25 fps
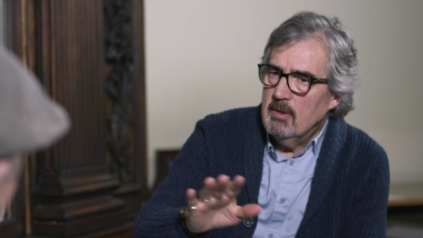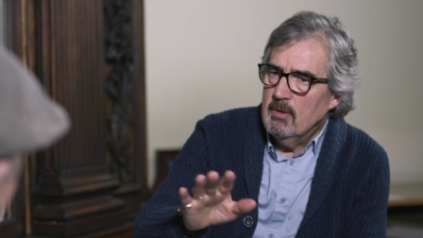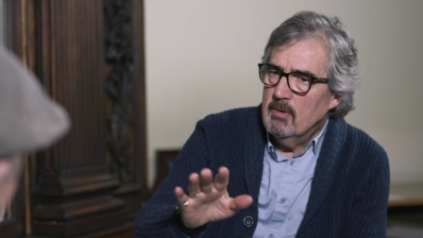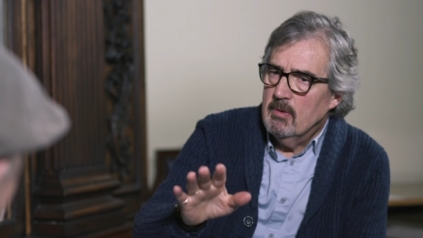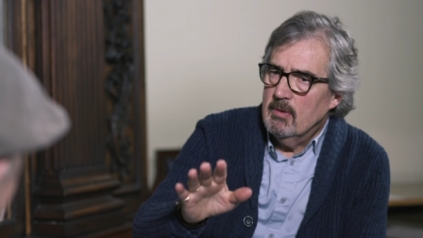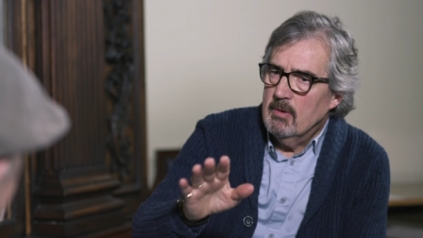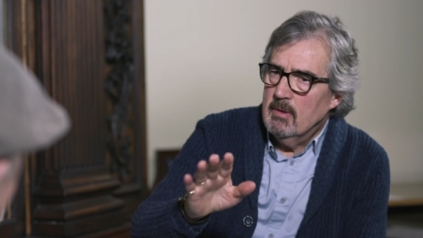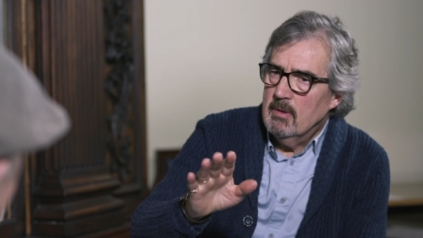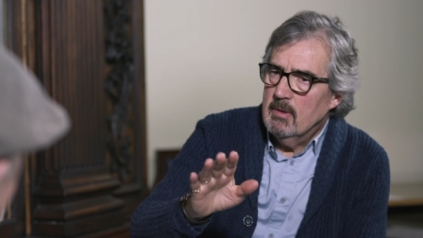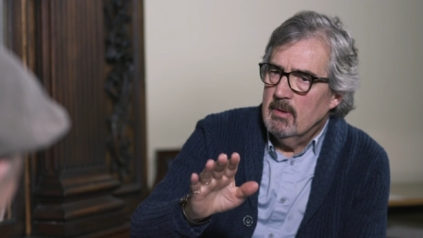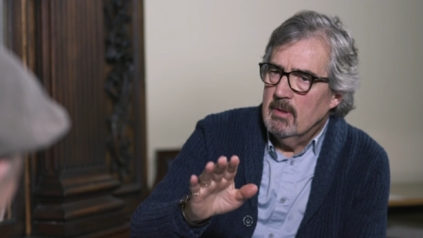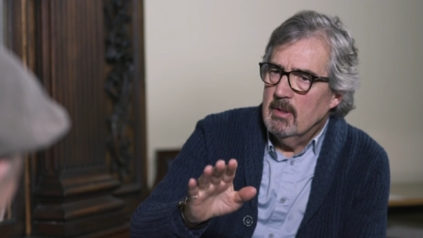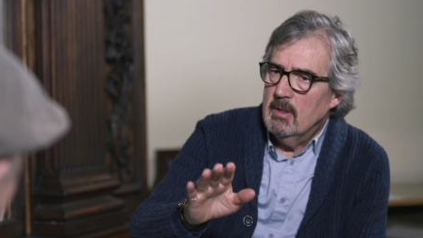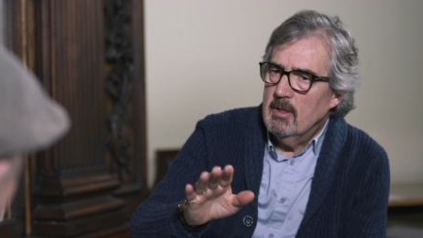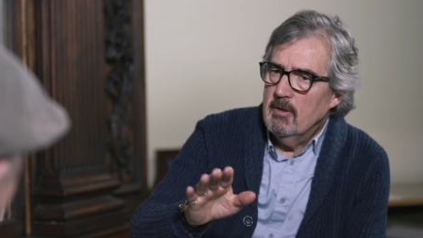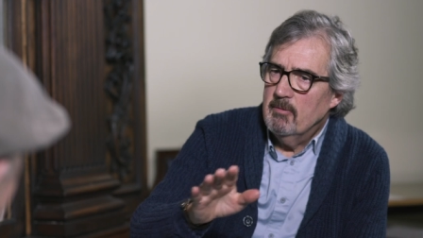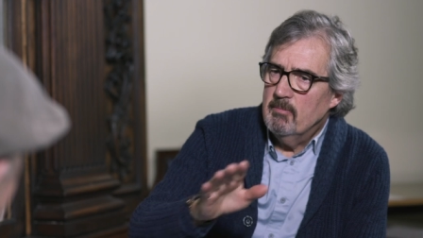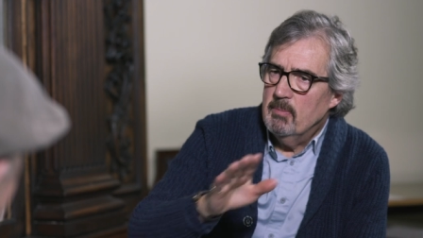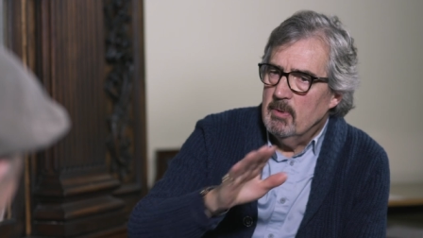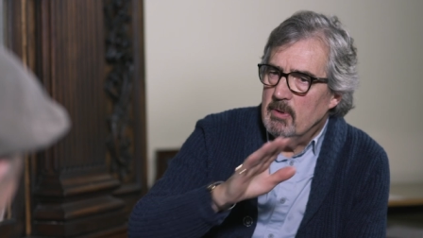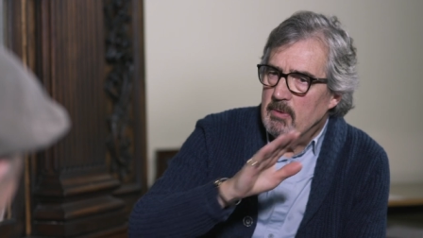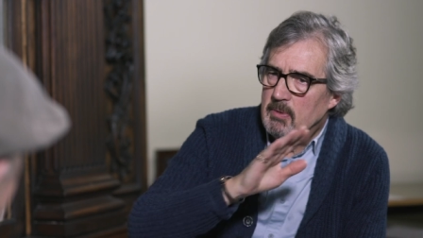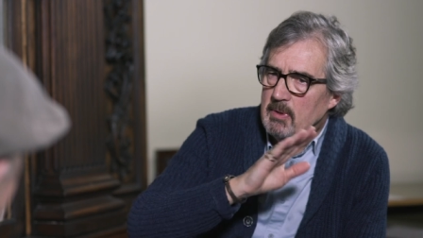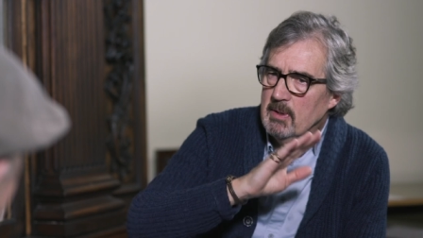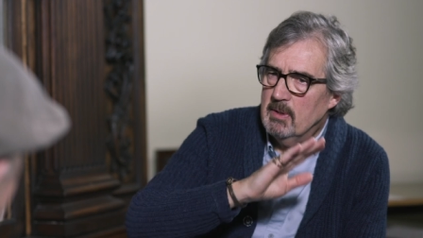you know, the, the
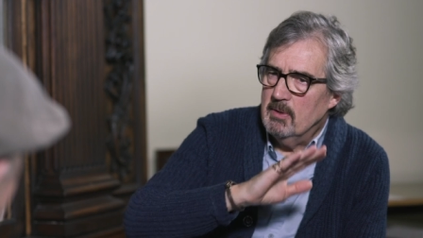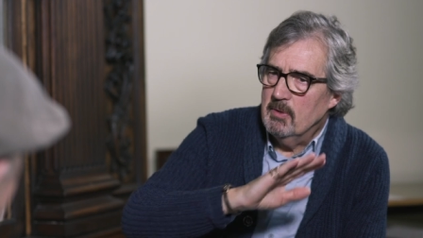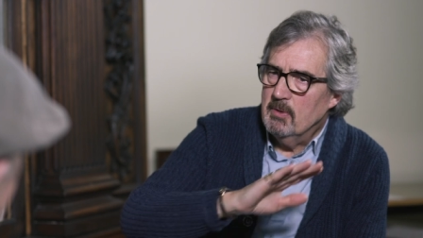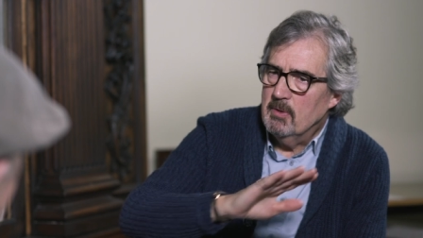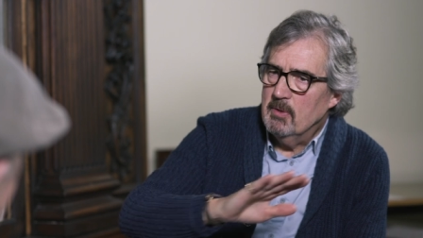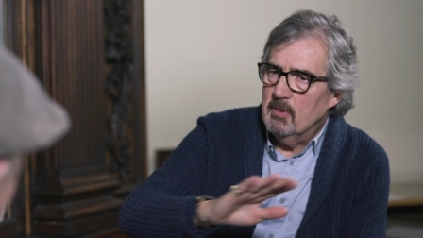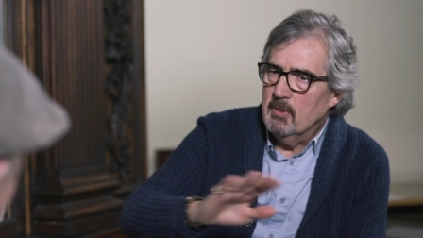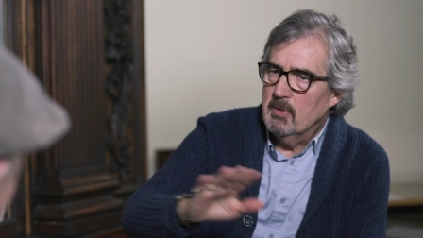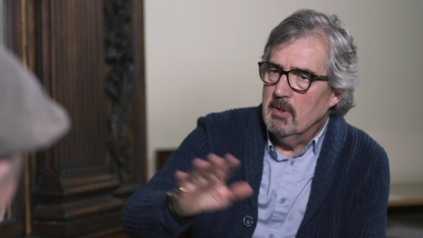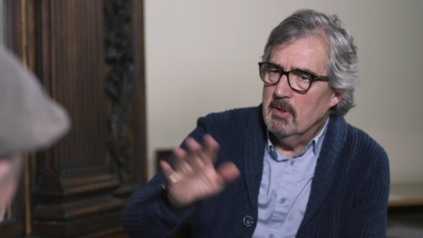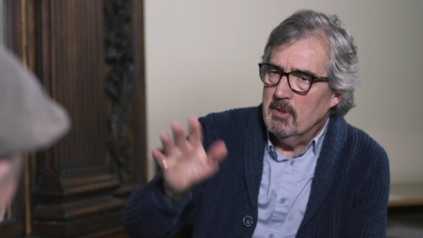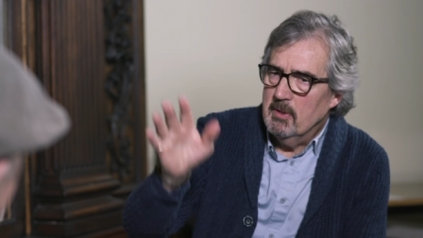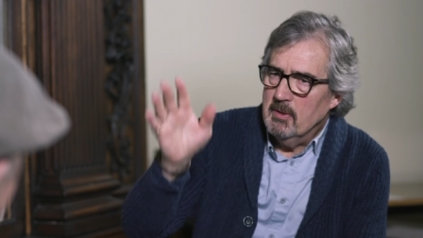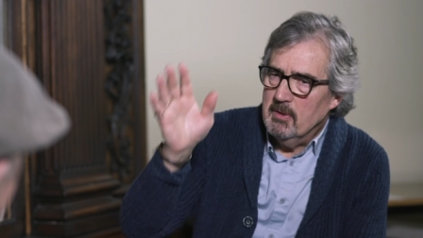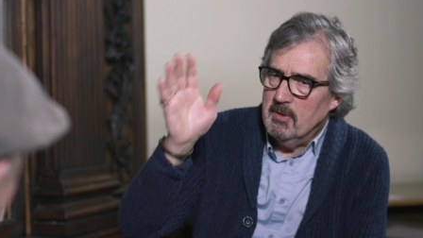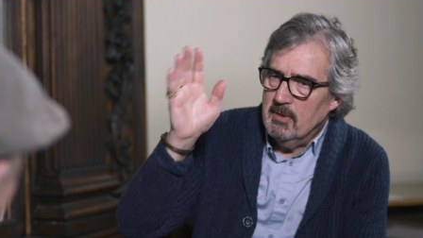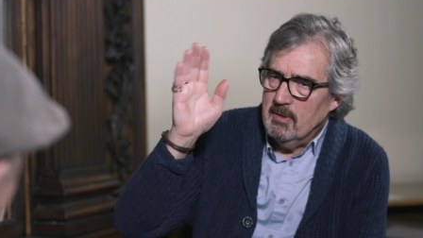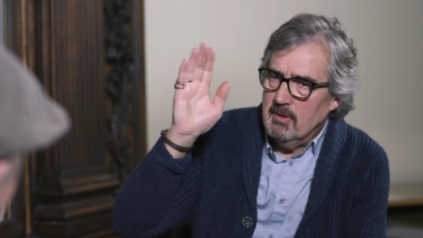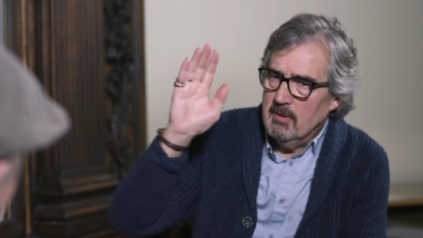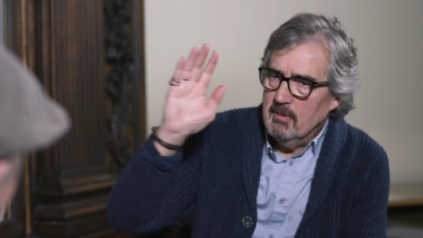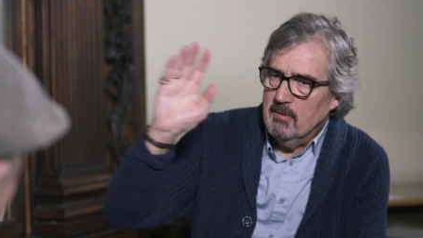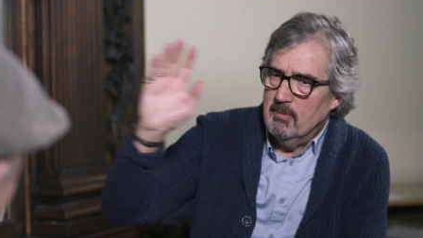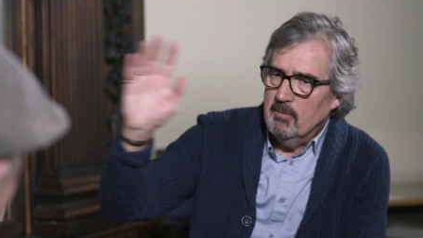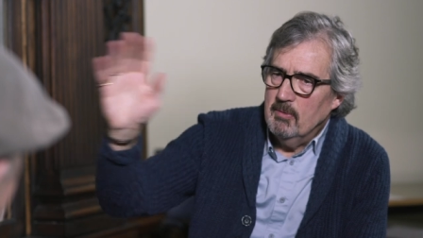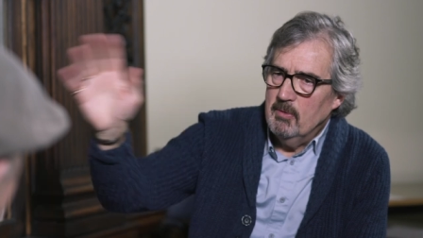love between Cúchulainn
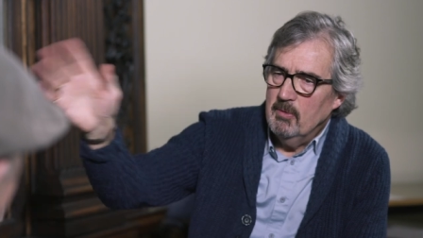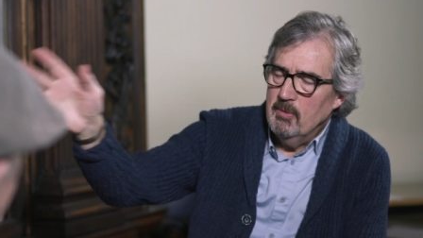and